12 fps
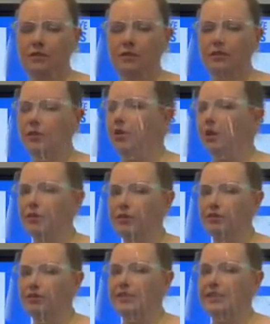No, it can't be
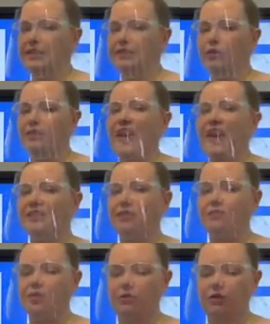360. We've got to add
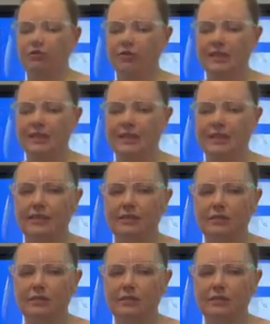up to 360.